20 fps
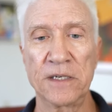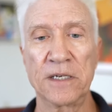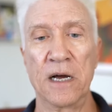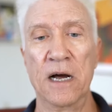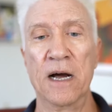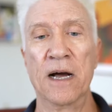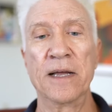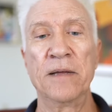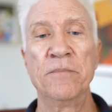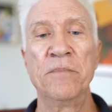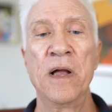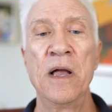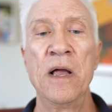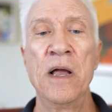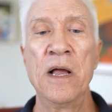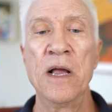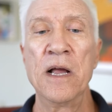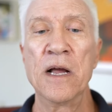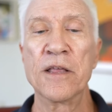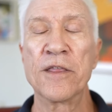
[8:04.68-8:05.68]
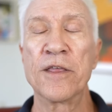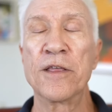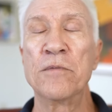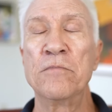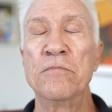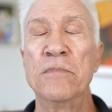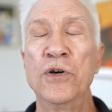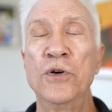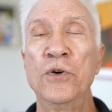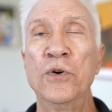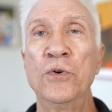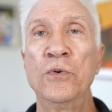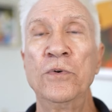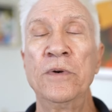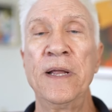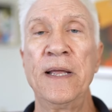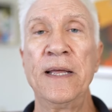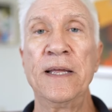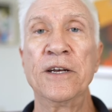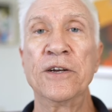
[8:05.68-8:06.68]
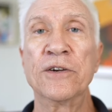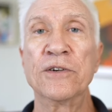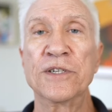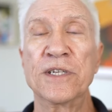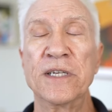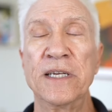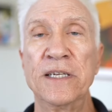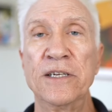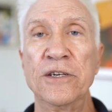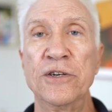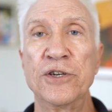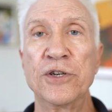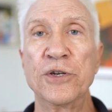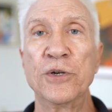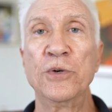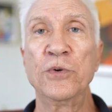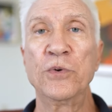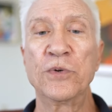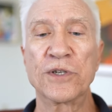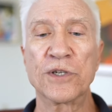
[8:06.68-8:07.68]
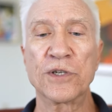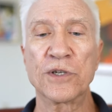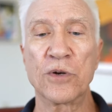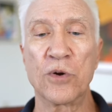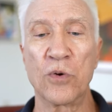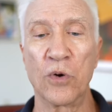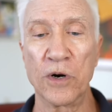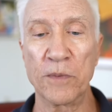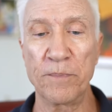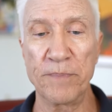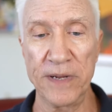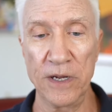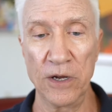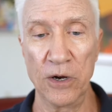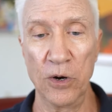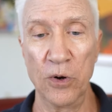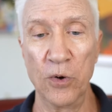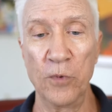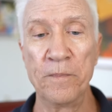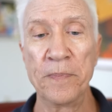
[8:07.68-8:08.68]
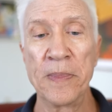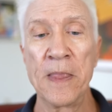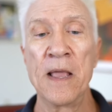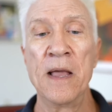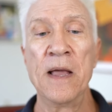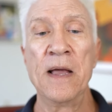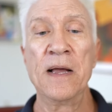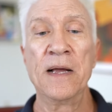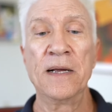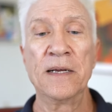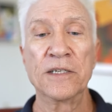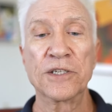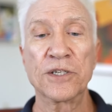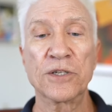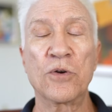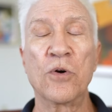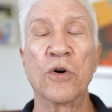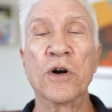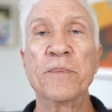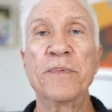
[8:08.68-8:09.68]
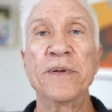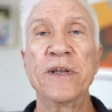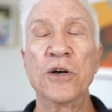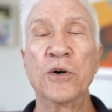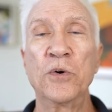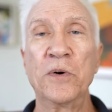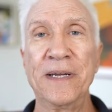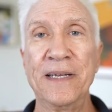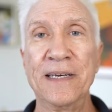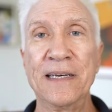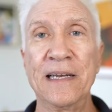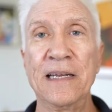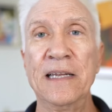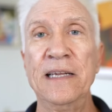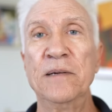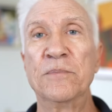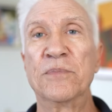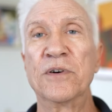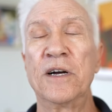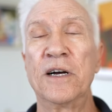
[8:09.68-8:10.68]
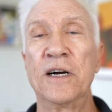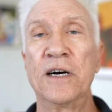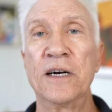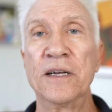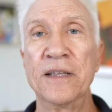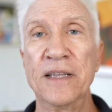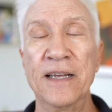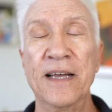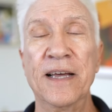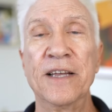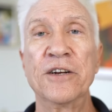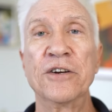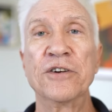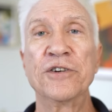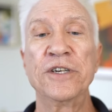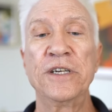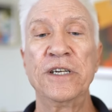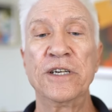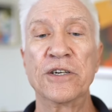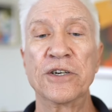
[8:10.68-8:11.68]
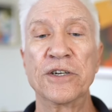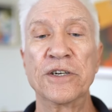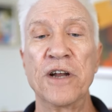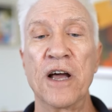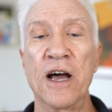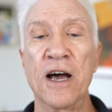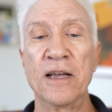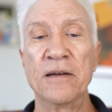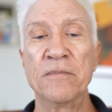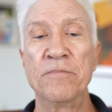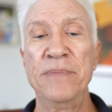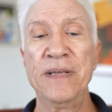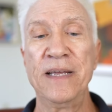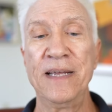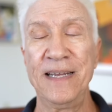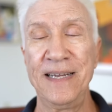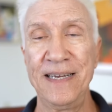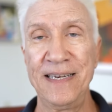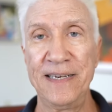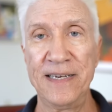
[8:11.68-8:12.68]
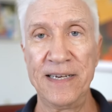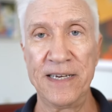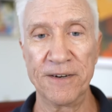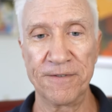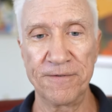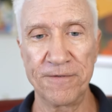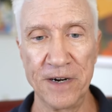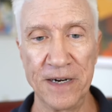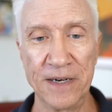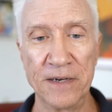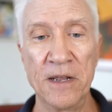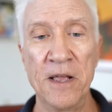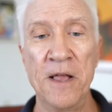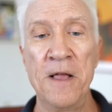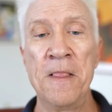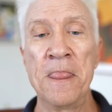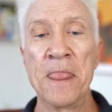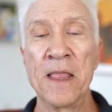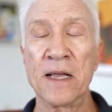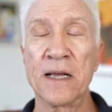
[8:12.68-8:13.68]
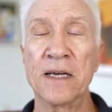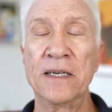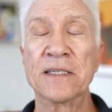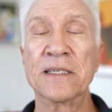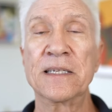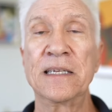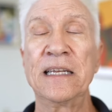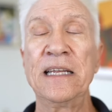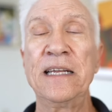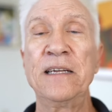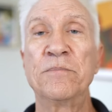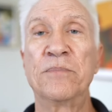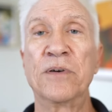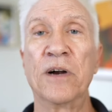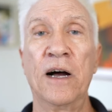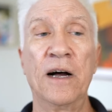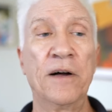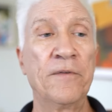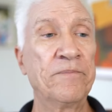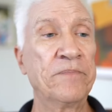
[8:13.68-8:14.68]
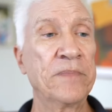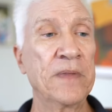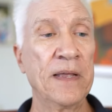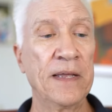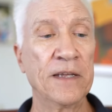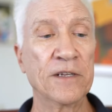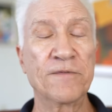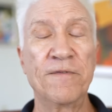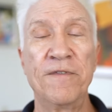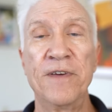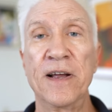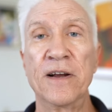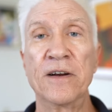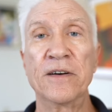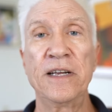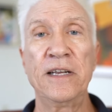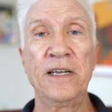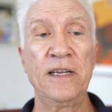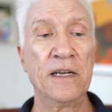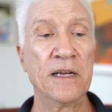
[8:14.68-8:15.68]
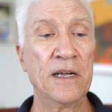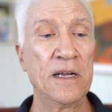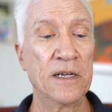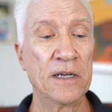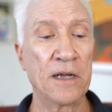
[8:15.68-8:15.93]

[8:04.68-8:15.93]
time, the moon enters into Scorpio. Scorpio in Libra, the energy could not be different, because Libra is very